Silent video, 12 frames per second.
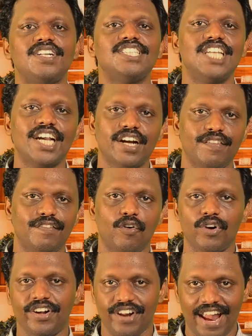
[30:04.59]
taken for
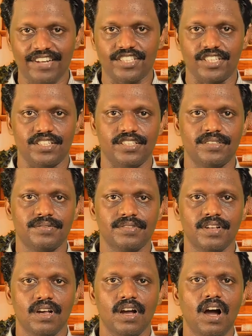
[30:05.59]
granted.
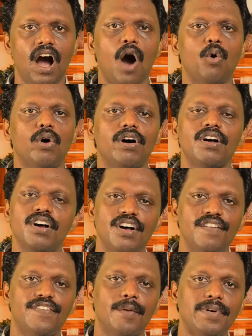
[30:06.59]
However,
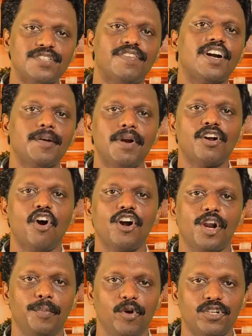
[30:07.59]
from its fundamental
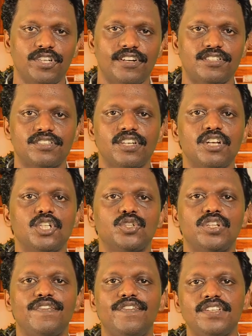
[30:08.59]
contributions to the
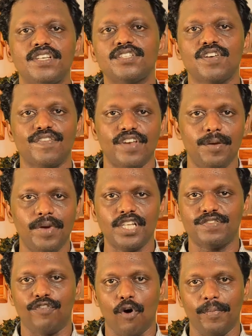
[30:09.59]
physics of image
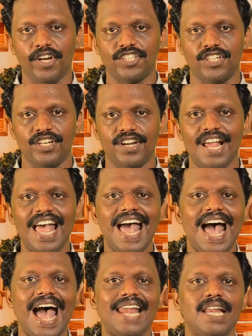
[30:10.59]
formation
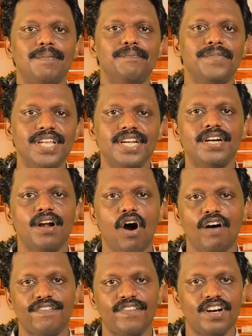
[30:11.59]
and a myriad of
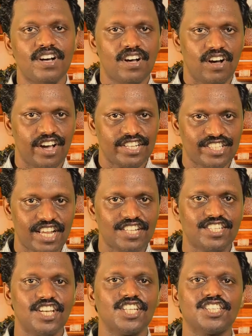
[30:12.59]

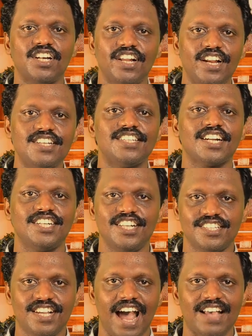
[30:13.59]
sensational insect
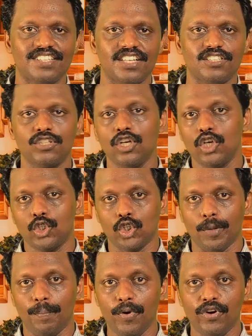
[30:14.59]
disguises to the
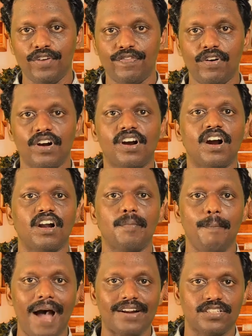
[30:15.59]
beautiful color
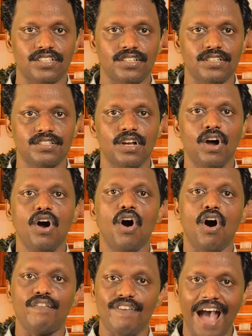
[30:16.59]
patterns of
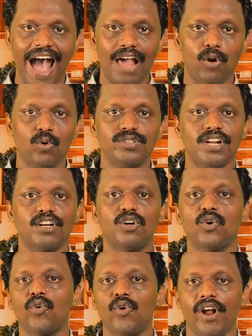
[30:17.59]
halos and
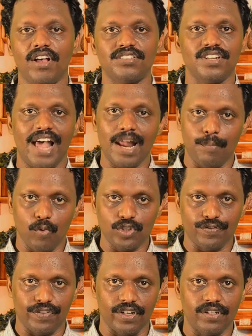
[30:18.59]
coronas in
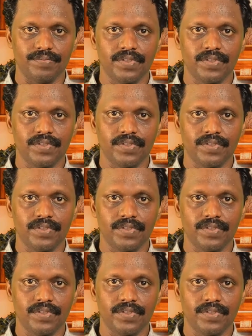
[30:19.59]
atmosphere,